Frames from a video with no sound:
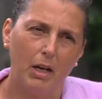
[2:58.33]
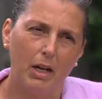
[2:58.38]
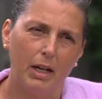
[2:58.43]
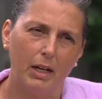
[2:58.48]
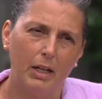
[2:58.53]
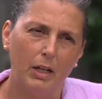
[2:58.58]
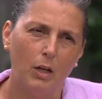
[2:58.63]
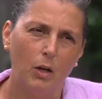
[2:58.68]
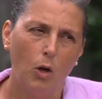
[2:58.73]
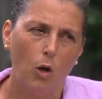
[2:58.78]

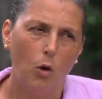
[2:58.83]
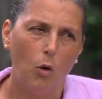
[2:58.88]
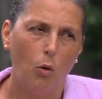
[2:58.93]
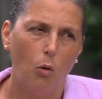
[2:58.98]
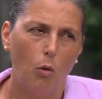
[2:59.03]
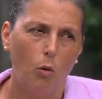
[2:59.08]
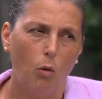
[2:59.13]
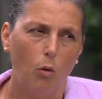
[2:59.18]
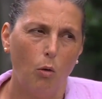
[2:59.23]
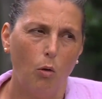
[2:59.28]
my
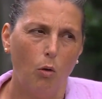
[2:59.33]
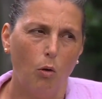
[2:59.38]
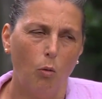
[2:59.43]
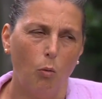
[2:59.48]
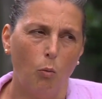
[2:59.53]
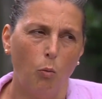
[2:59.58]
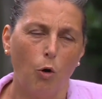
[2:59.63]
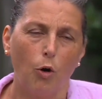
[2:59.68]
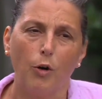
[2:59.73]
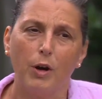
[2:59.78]

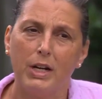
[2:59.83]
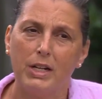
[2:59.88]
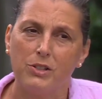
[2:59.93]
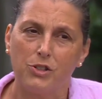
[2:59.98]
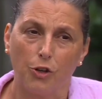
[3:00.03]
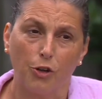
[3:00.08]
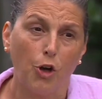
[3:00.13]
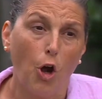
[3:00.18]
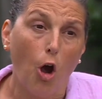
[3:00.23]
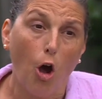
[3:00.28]

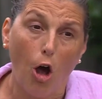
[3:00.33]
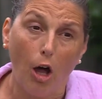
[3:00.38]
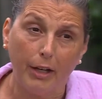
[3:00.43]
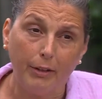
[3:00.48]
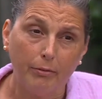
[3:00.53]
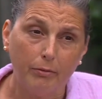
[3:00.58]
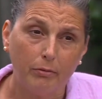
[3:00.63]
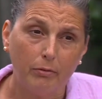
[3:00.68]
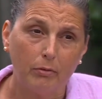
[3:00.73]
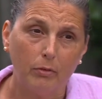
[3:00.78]
worries are
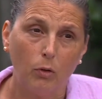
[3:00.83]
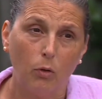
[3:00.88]
gone.